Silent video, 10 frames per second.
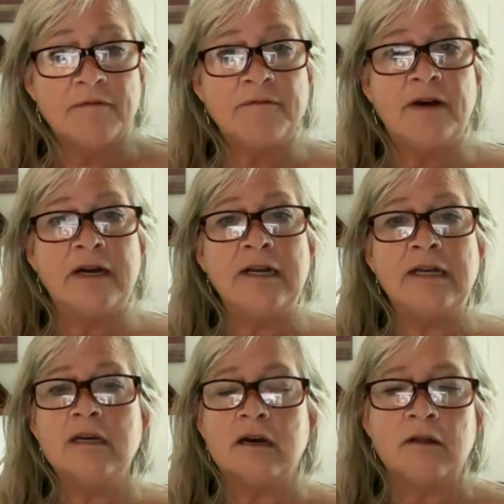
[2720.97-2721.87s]

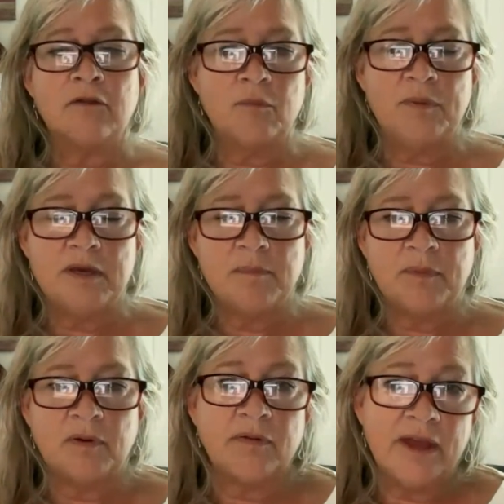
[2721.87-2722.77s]
Find other
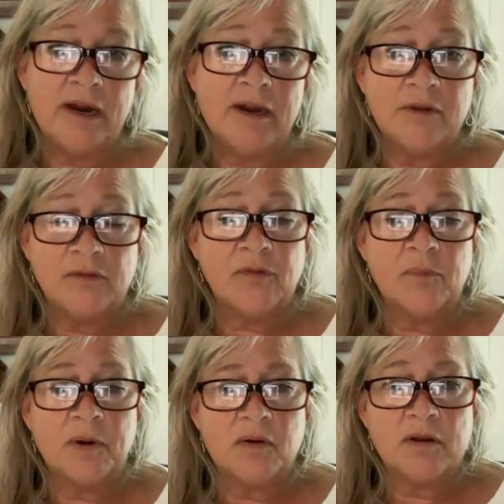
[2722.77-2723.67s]
people that have
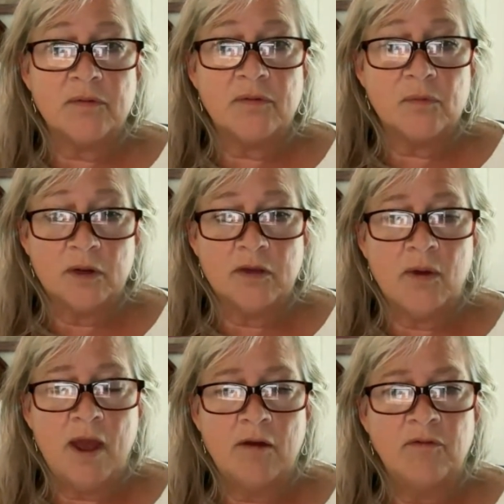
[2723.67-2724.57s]
experienced what
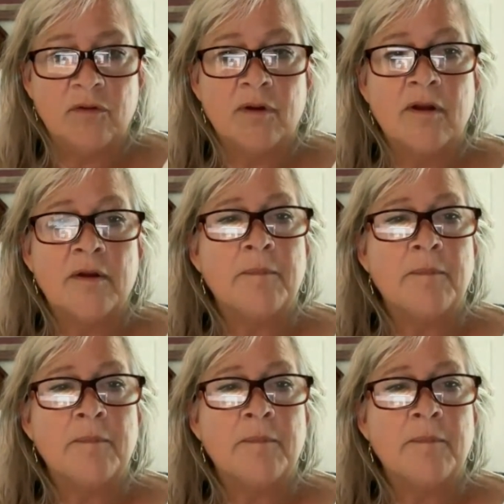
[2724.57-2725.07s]
you have.